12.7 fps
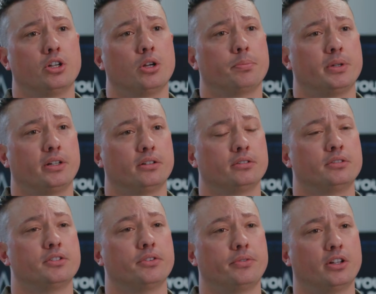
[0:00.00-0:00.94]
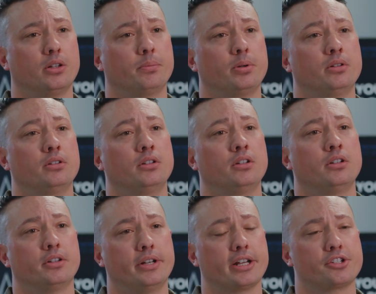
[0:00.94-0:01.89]
helping develop
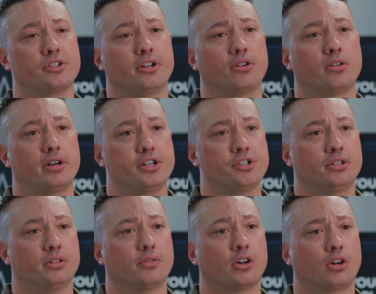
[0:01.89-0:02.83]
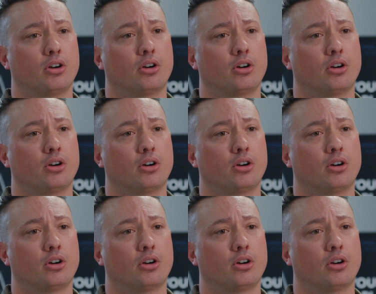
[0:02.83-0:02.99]
the next generation of our